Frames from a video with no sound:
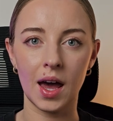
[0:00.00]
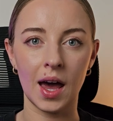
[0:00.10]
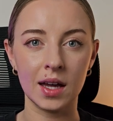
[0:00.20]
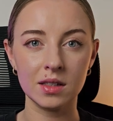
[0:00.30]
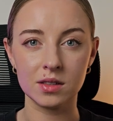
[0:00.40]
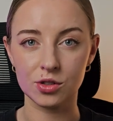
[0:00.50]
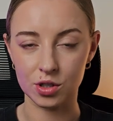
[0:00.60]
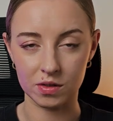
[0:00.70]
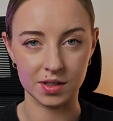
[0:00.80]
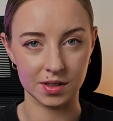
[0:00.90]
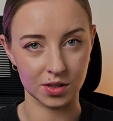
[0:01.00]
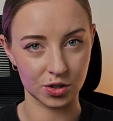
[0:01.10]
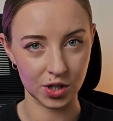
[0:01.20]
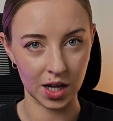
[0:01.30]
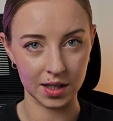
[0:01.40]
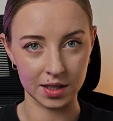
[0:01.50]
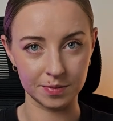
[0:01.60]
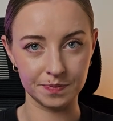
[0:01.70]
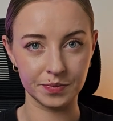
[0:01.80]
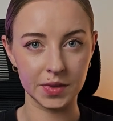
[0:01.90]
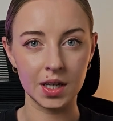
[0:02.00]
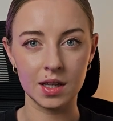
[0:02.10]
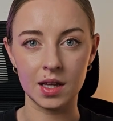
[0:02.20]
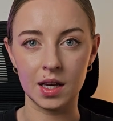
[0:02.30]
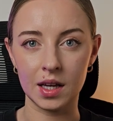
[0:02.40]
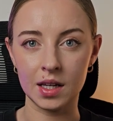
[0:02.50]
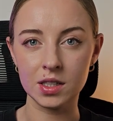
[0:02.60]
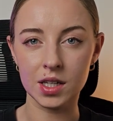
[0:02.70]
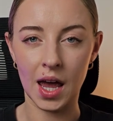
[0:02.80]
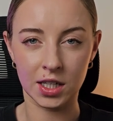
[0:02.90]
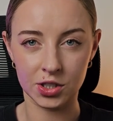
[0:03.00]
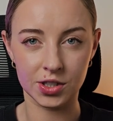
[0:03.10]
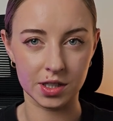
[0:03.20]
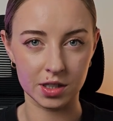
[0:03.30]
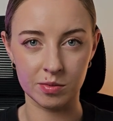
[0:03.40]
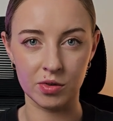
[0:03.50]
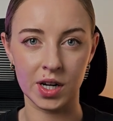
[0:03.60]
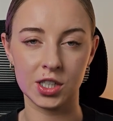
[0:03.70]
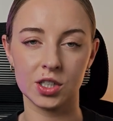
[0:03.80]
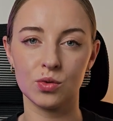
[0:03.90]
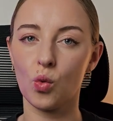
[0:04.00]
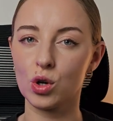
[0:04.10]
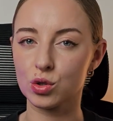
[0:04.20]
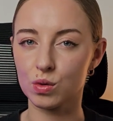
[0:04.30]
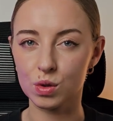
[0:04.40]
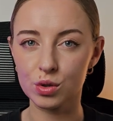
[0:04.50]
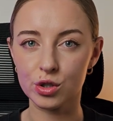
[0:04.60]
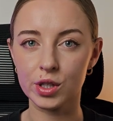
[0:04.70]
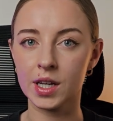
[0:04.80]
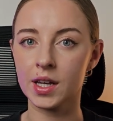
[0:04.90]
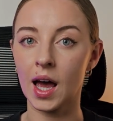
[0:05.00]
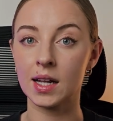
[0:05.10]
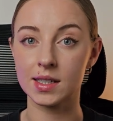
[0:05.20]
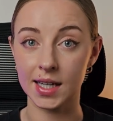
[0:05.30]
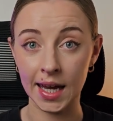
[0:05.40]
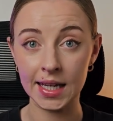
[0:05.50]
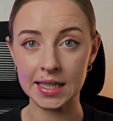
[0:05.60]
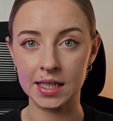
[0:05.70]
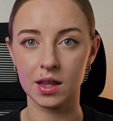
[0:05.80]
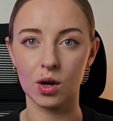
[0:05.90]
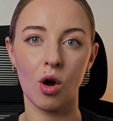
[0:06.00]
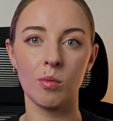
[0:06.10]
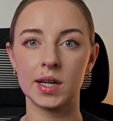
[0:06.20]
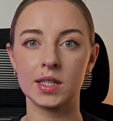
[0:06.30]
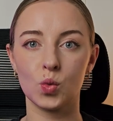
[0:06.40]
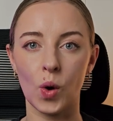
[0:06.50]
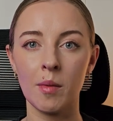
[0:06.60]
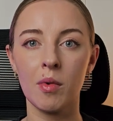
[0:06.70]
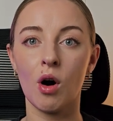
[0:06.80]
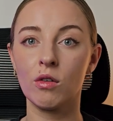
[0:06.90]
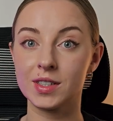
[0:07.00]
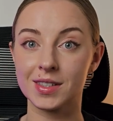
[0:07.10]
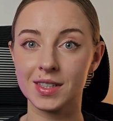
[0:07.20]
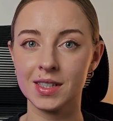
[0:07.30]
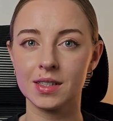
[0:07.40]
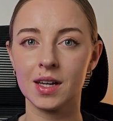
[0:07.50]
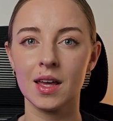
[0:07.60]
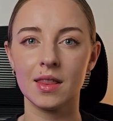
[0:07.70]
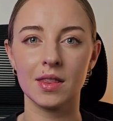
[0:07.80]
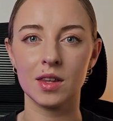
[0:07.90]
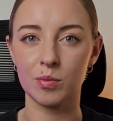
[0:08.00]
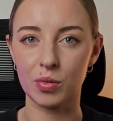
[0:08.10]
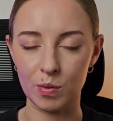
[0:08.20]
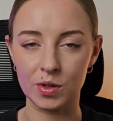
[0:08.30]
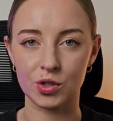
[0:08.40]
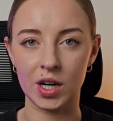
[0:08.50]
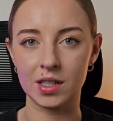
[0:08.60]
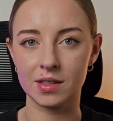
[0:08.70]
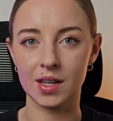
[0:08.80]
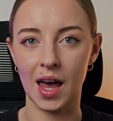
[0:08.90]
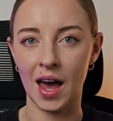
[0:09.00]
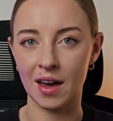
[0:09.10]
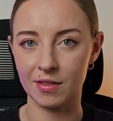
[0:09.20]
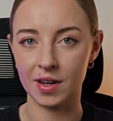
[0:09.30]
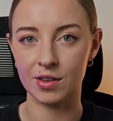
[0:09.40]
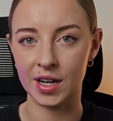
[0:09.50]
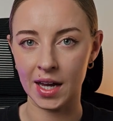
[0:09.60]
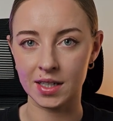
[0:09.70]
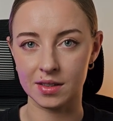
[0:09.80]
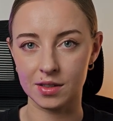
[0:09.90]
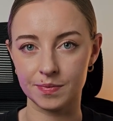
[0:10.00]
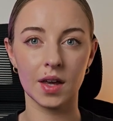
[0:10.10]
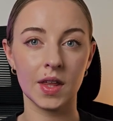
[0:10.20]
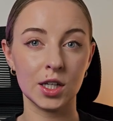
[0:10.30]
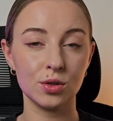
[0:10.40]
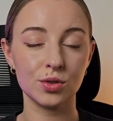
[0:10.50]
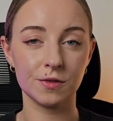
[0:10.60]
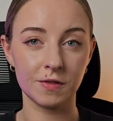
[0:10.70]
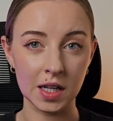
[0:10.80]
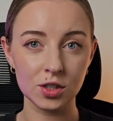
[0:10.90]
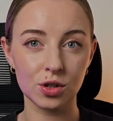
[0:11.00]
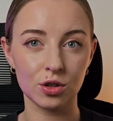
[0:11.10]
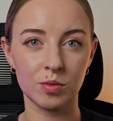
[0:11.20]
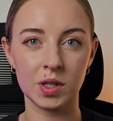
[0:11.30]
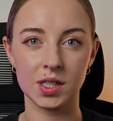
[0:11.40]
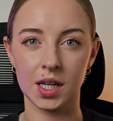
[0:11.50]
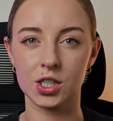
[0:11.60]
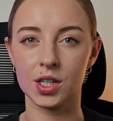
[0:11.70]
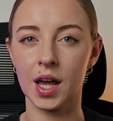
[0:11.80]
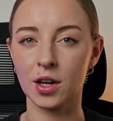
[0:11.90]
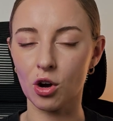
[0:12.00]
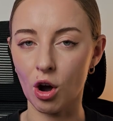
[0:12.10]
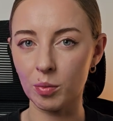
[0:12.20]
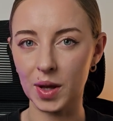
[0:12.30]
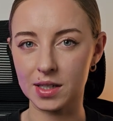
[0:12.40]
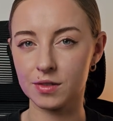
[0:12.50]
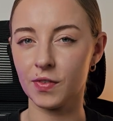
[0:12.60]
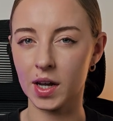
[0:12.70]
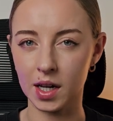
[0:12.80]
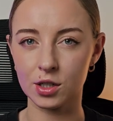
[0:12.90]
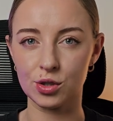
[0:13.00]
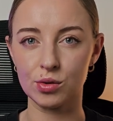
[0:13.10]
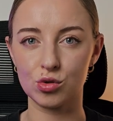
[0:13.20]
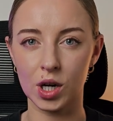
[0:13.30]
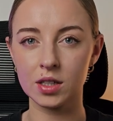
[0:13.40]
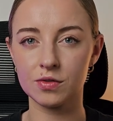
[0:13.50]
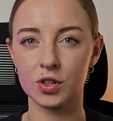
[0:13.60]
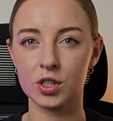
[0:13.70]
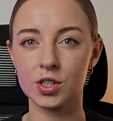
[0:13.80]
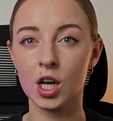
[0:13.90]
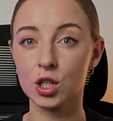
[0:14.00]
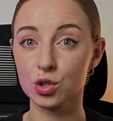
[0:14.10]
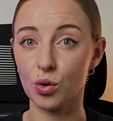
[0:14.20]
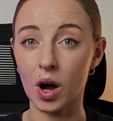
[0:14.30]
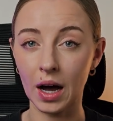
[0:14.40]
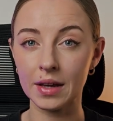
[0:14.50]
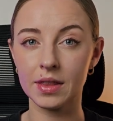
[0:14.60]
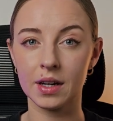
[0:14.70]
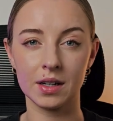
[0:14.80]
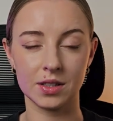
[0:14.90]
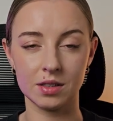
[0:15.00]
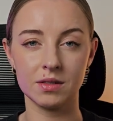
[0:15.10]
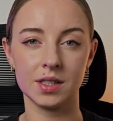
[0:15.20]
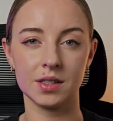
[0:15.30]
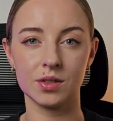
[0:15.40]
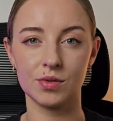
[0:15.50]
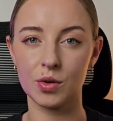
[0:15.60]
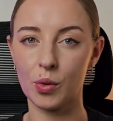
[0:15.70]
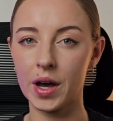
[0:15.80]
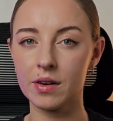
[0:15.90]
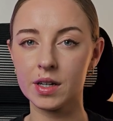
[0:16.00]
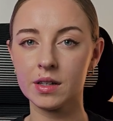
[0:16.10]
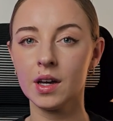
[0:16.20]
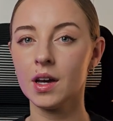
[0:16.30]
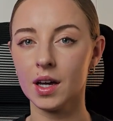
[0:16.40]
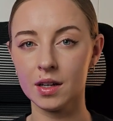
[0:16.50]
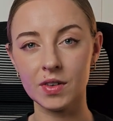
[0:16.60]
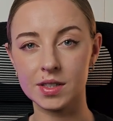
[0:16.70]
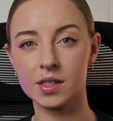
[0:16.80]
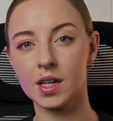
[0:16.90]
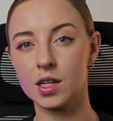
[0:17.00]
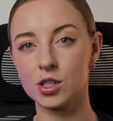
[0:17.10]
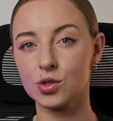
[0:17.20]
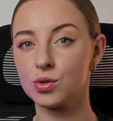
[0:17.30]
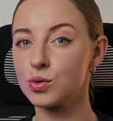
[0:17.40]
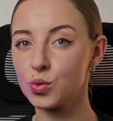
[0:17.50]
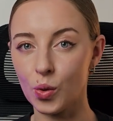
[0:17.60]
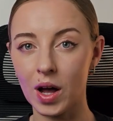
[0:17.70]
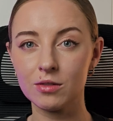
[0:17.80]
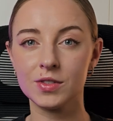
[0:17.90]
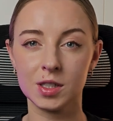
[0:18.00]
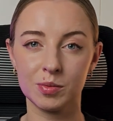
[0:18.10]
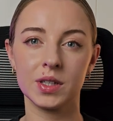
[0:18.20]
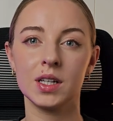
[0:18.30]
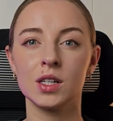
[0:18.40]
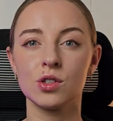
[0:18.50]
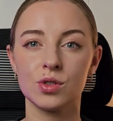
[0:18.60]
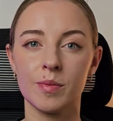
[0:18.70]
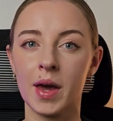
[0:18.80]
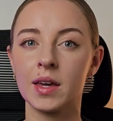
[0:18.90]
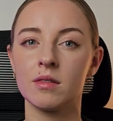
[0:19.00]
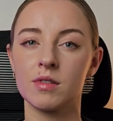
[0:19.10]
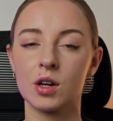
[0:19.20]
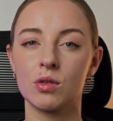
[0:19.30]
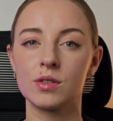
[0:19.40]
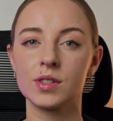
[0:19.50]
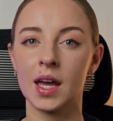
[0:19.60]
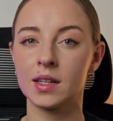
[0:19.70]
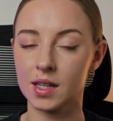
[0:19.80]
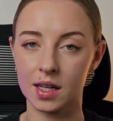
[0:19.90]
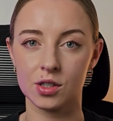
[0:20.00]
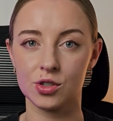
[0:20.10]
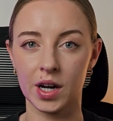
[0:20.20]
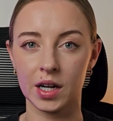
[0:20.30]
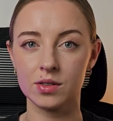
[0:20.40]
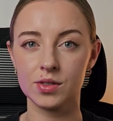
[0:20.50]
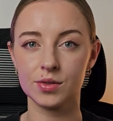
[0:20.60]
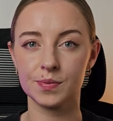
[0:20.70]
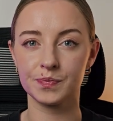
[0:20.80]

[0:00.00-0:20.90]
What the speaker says: and Services Australia. The interagency collaboration was crucial in untangling the complex web of deceit that the perpetrators have created. They used false documentation and complex financial transfers to hide their activities, requiring investigators to delve deeply into the banking records and data trails.